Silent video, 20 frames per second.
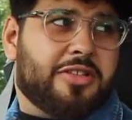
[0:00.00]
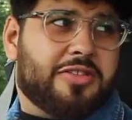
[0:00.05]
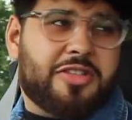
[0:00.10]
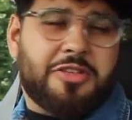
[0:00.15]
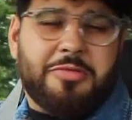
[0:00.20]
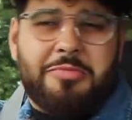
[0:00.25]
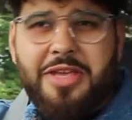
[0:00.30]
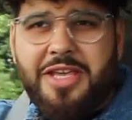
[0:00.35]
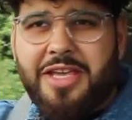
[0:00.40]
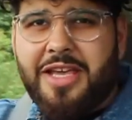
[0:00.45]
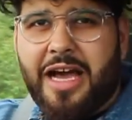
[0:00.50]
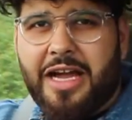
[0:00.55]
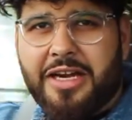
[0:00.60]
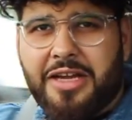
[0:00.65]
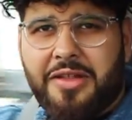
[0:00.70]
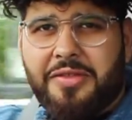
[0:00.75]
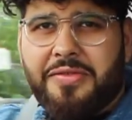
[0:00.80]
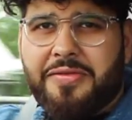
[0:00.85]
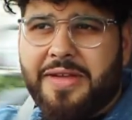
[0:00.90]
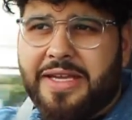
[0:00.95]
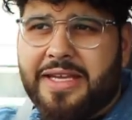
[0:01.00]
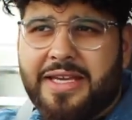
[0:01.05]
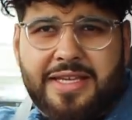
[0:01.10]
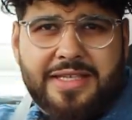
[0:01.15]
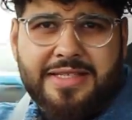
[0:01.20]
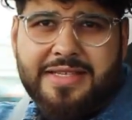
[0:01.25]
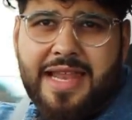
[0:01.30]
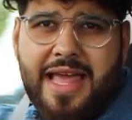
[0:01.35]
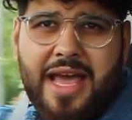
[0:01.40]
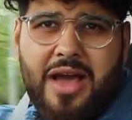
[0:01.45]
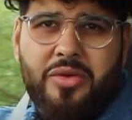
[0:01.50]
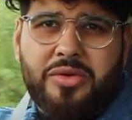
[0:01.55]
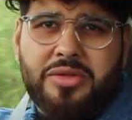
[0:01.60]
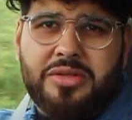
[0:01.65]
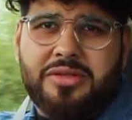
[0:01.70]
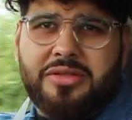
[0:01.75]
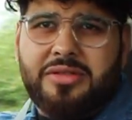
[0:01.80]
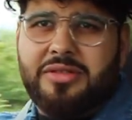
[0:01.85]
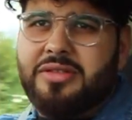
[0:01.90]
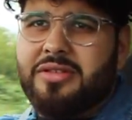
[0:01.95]
to me, I don't think it's loud.
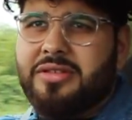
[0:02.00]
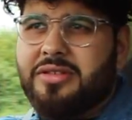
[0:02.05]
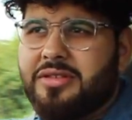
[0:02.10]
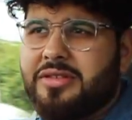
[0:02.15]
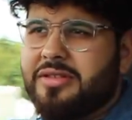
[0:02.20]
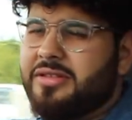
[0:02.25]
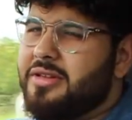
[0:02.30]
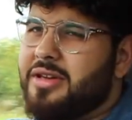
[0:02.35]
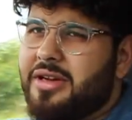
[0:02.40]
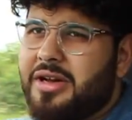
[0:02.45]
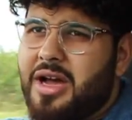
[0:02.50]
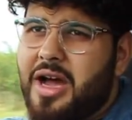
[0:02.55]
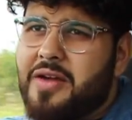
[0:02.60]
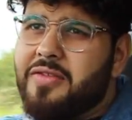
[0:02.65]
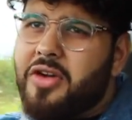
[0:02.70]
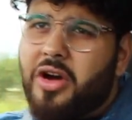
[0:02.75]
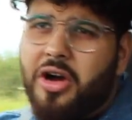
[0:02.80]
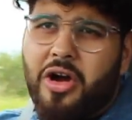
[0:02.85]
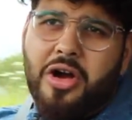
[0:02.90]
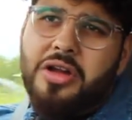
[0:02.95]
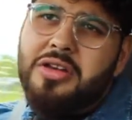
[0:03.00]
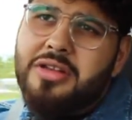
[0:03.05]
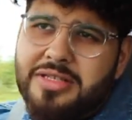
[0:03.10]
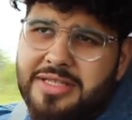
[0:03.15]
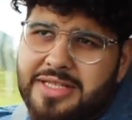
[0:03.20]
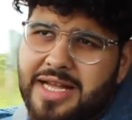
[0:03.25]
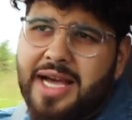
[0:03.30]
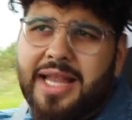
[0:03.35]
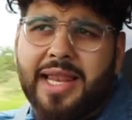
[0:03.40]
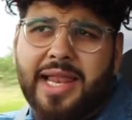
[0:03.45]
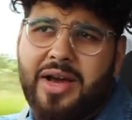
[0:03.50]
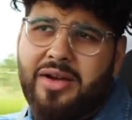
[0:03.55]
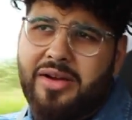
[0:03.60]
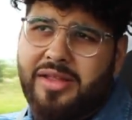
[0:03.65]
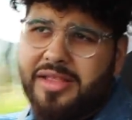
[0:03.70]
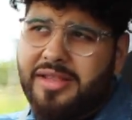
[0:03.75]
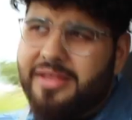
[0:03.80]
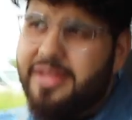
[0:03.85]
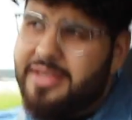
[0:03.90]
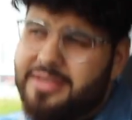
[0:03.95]
I've got Hondas that are
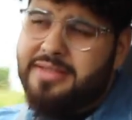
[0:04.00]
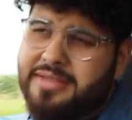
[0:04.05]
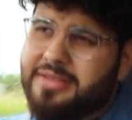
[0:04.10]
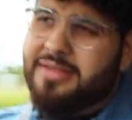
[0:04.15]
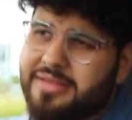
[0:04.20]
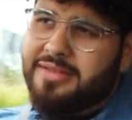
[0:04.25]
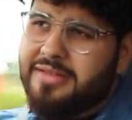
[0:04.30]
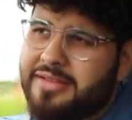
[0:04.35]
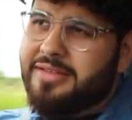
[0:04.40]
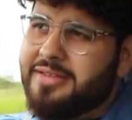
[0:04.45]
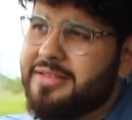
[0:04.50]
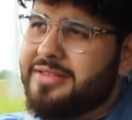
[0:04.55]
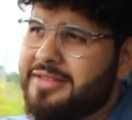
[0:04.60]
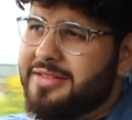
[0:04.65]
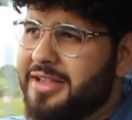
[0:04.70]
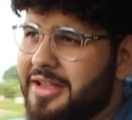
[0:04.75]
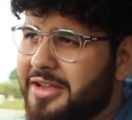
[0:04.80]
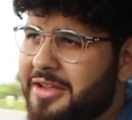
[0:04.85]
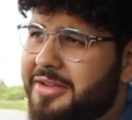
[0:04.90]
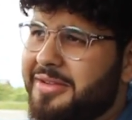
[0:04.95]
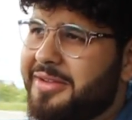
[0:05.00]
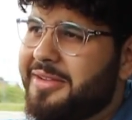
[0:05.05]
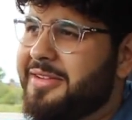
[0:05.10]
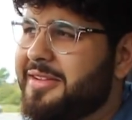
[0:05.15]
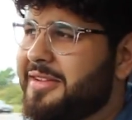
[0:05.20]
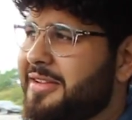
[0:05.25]
louder than this. So,